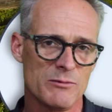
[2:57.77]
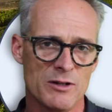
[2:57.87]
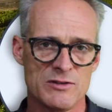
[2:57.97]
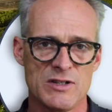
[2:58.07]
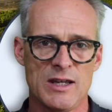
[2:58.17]

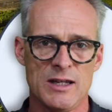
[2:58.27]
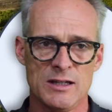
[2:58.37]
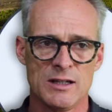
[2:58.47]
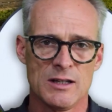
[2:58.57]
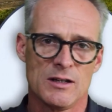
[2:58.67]
There's
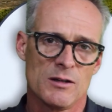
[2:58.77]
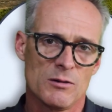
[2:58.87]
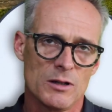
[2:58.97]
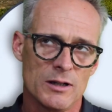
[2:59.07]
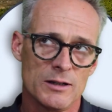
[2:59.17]
a
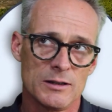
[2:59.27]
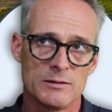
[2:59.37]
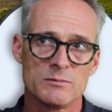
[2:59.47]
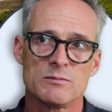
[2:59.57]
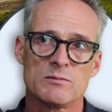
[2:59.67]

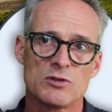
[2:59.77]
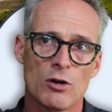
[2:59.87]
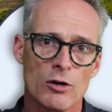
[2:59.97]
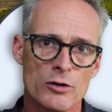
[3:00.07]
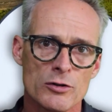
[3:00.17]
uh,
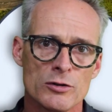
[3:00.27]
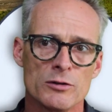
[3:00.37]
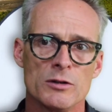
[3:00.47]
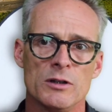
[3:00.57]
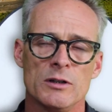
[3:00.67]

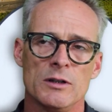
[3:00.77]
tartar,